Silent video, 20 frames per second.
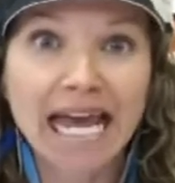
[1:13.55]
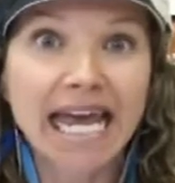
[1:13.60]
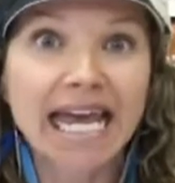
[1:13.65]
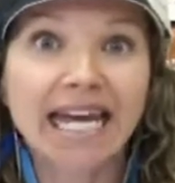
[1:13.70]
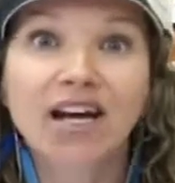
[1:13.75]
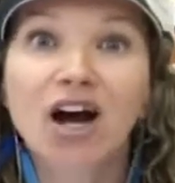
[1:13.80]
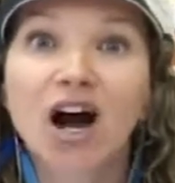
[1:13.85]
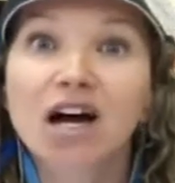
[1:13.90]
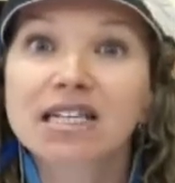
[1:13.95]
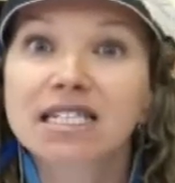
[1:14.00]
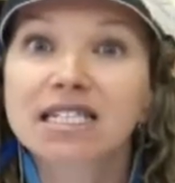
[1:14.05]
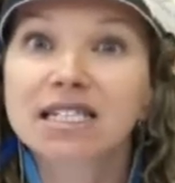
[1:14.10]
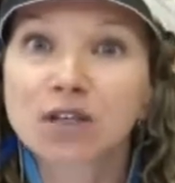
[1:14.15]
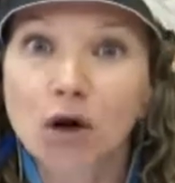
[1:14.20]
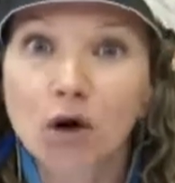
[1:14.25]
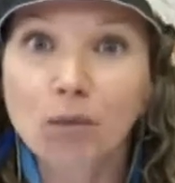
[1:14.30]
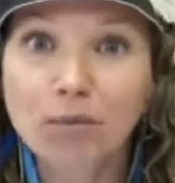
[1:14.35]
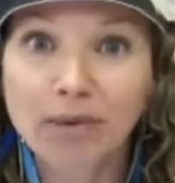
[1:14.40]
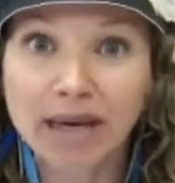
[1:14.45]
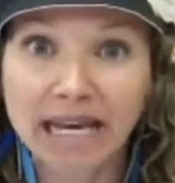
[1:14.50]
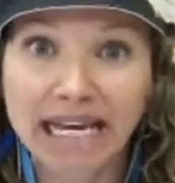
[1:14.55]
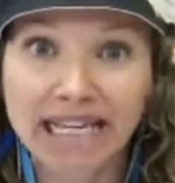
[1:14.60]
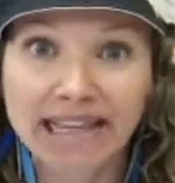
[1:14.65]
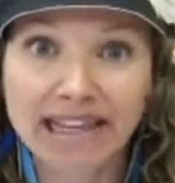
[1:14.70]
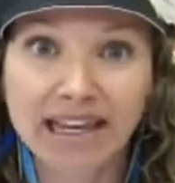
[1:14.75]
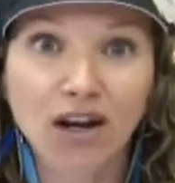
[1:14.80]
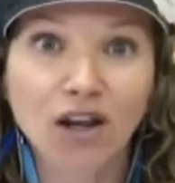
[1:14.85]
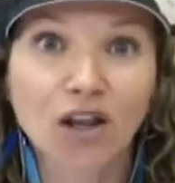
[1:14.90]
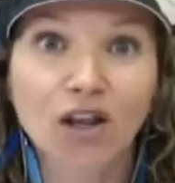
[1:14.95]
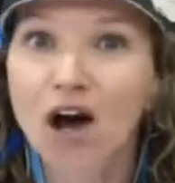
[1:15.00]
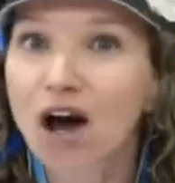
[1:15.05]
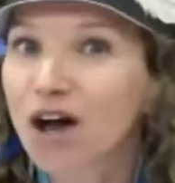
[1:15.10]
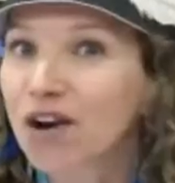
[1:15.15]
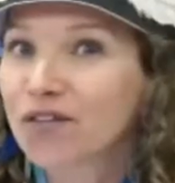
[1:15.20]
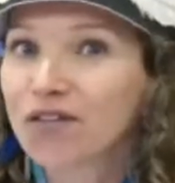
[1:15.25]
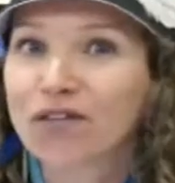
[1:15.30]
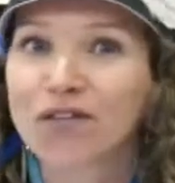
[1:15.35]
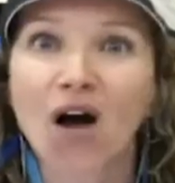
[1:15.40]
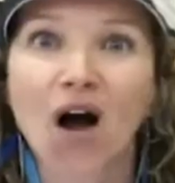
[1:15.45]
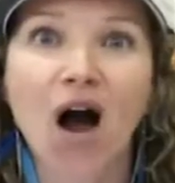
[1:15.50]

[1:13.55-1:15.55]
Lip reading: It got so big that a lot of